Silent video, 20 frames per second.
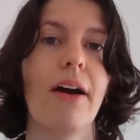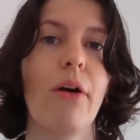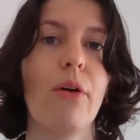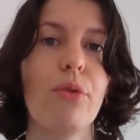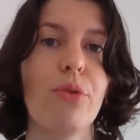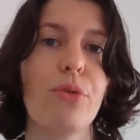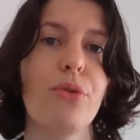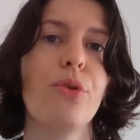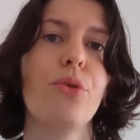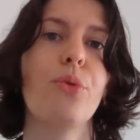
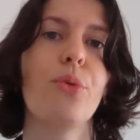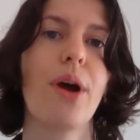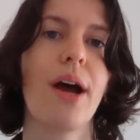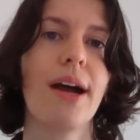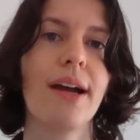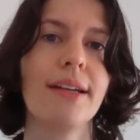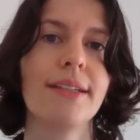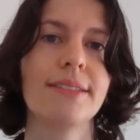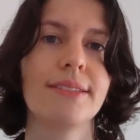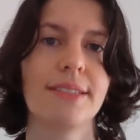
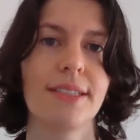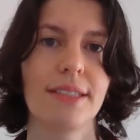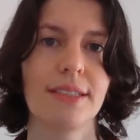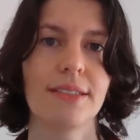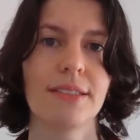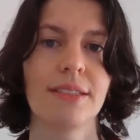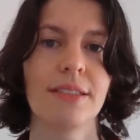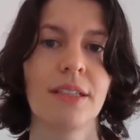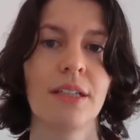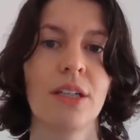authorize
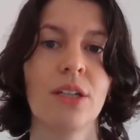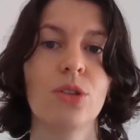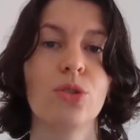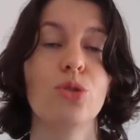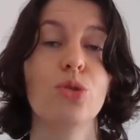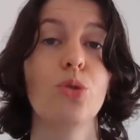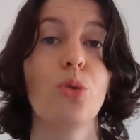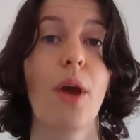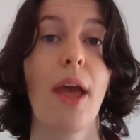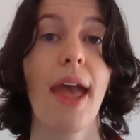it
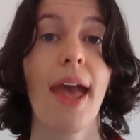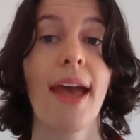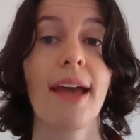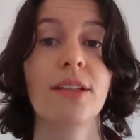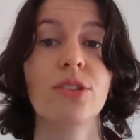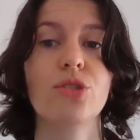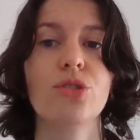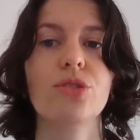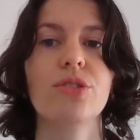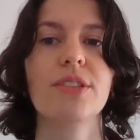to
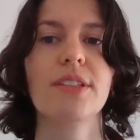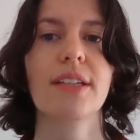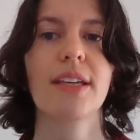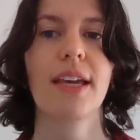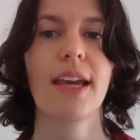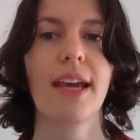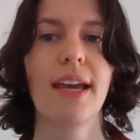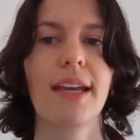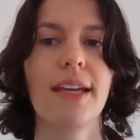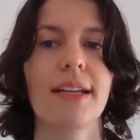
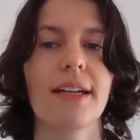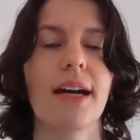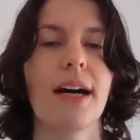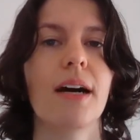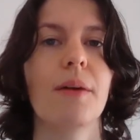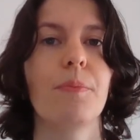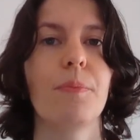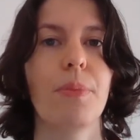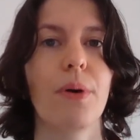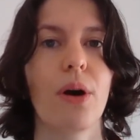adjudicate
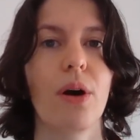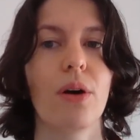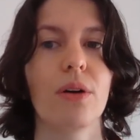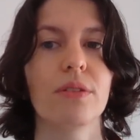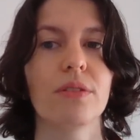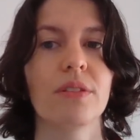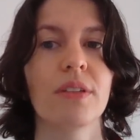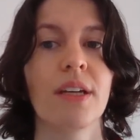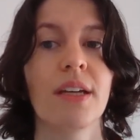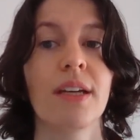
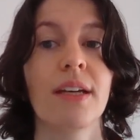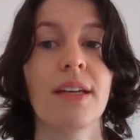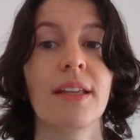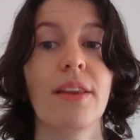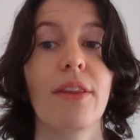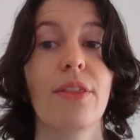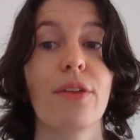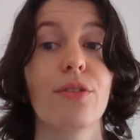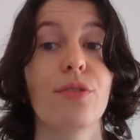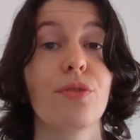upon
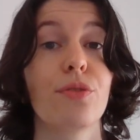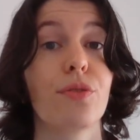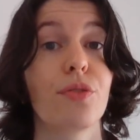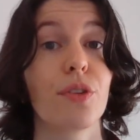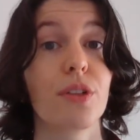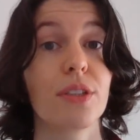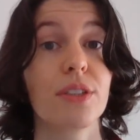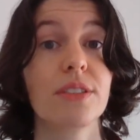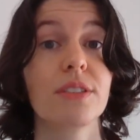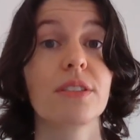the
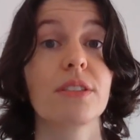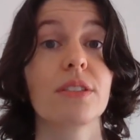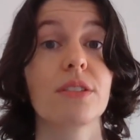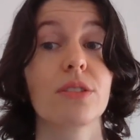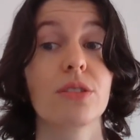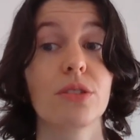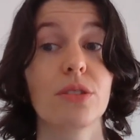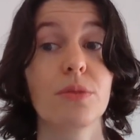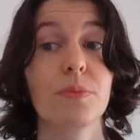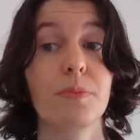first
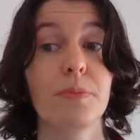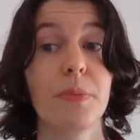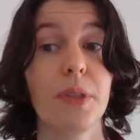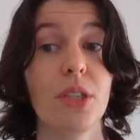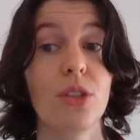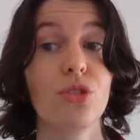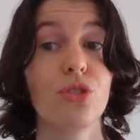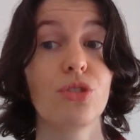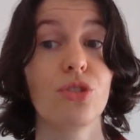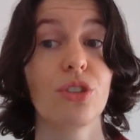
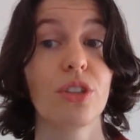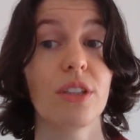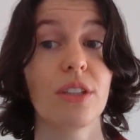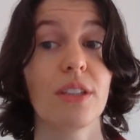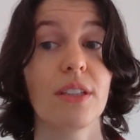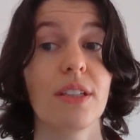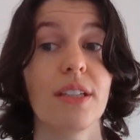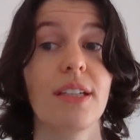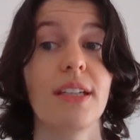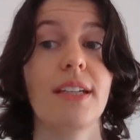
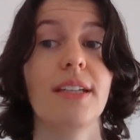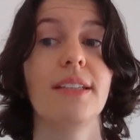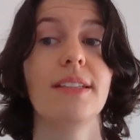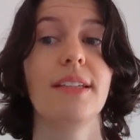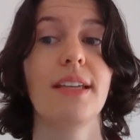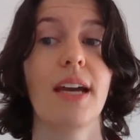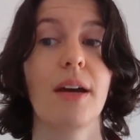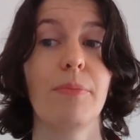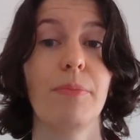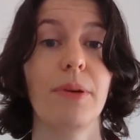submission in
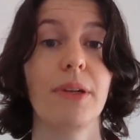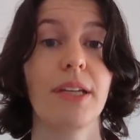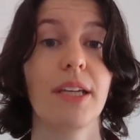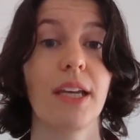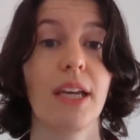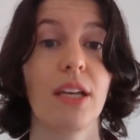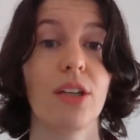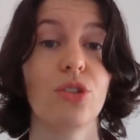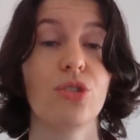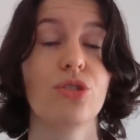the
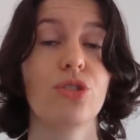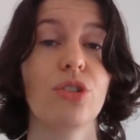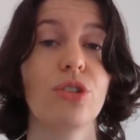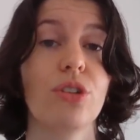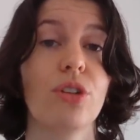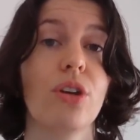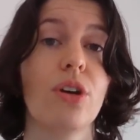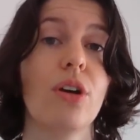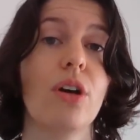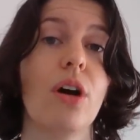
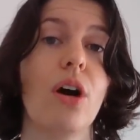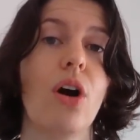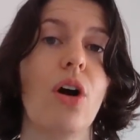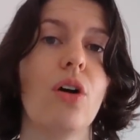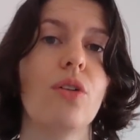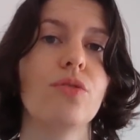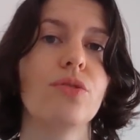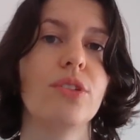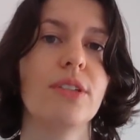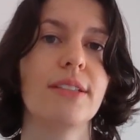application
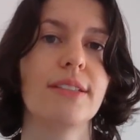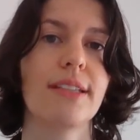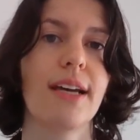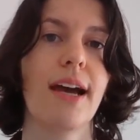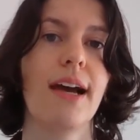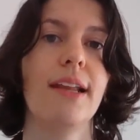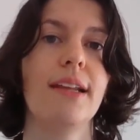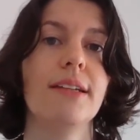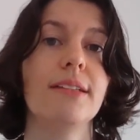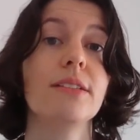of the
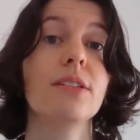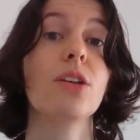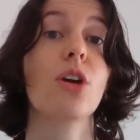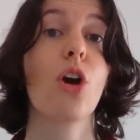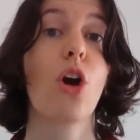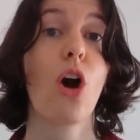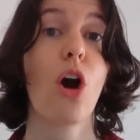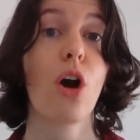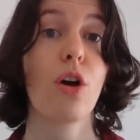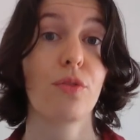Italian
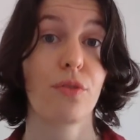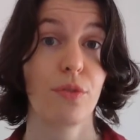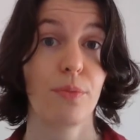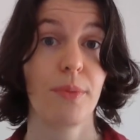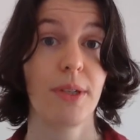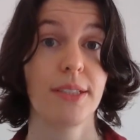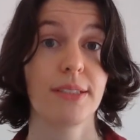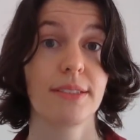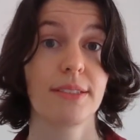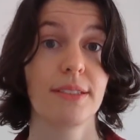
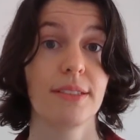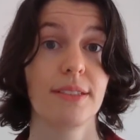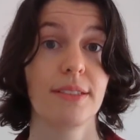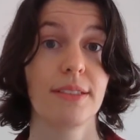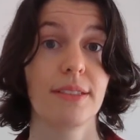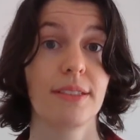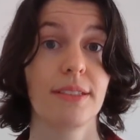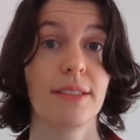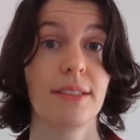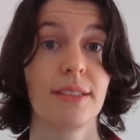government.